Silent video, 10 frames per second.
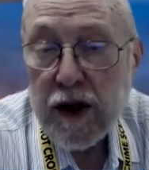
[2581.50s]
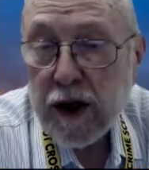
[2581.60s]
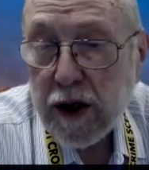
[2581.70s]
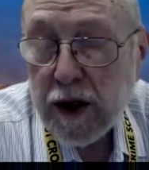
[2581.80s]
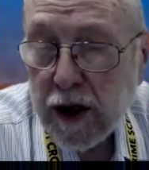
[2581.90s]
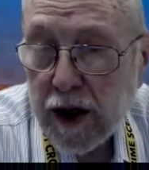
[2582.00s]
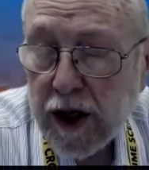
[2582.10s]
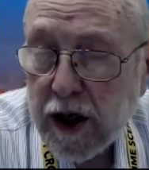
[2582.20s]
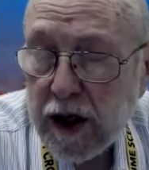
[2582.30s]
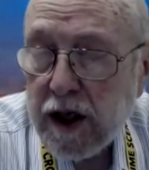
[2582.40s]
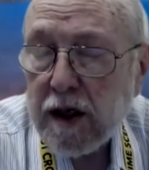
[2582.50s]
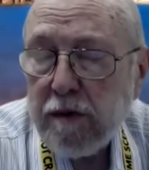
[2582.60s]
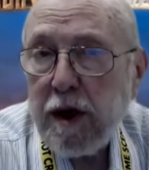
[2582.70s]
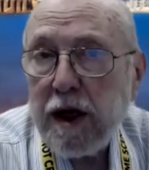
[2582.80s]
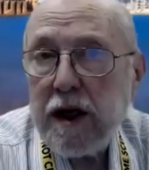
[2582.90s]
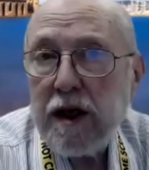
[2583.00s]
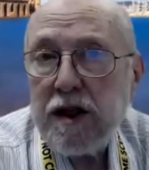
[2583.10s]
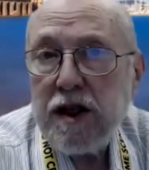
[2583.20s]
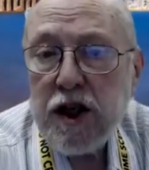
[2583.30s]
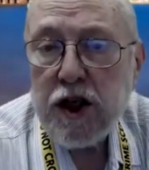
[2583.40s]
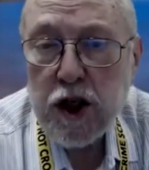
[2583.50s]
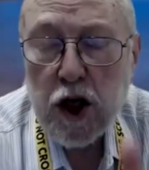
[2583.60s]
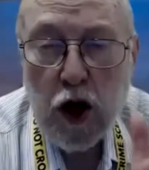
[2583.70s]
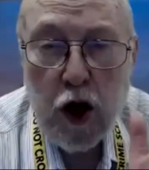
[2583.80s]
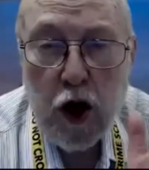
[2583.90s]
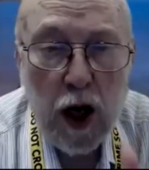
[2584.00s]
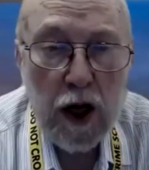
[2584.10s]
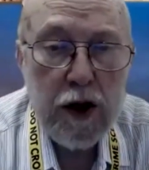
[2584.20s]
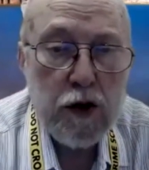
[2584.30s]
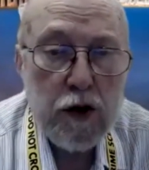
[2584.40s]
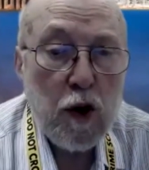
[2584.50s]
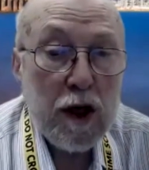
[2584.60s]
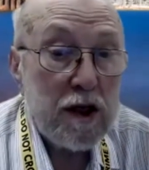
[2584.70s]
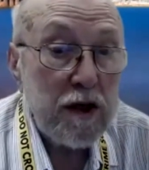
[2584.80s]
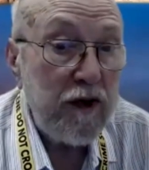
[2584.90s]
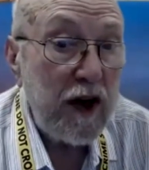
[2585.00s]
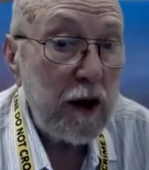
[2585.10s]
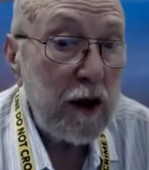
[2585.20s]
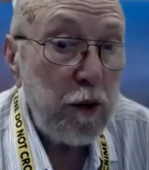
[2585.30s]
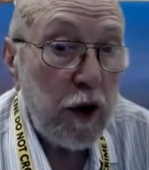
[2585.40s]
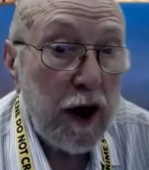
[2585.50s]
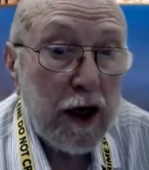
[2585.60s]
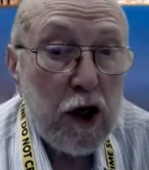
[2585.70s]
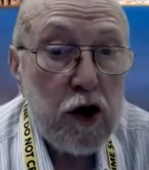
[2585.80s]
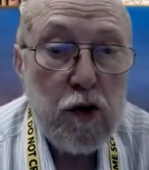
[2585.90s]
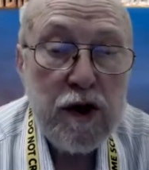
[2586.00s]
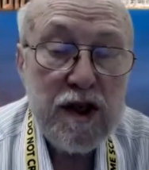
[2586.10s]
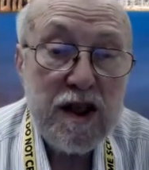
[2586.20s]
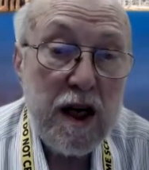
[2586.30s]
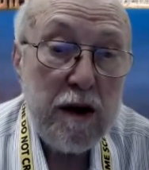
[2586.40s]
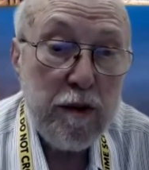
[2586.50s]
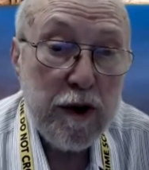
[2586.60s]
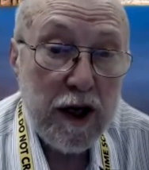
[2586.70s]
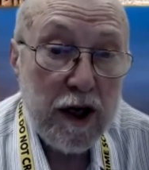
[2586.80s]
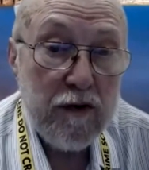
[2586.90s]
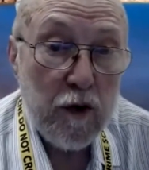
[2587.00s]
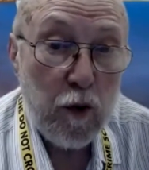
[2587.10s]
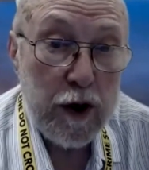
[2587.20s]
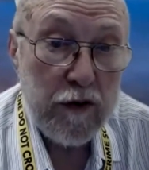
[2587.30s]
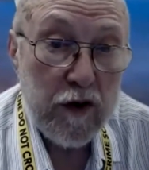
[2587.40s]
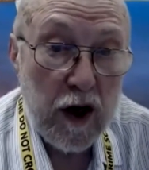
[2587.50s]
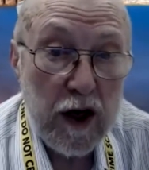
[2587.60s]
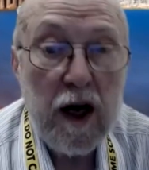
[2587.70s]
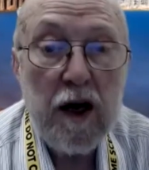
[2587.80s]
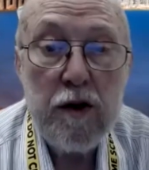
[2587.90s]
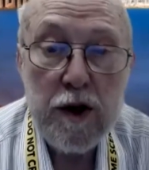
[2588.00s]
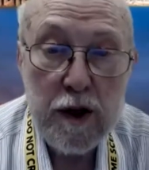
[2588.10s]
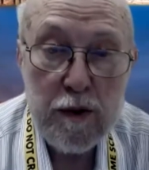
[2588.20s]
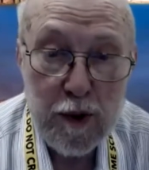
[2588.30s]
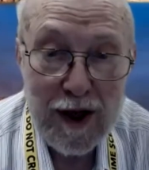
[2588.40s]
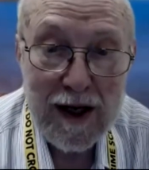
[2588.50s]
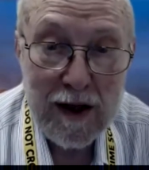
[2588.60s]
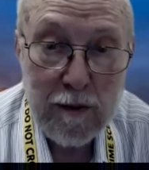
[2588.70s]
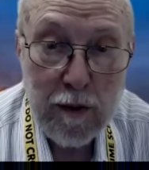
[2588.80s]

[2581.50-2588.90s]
to think you need to make a decision. Are there other drugs available that can do the same thing for what you've got other than ponatinib?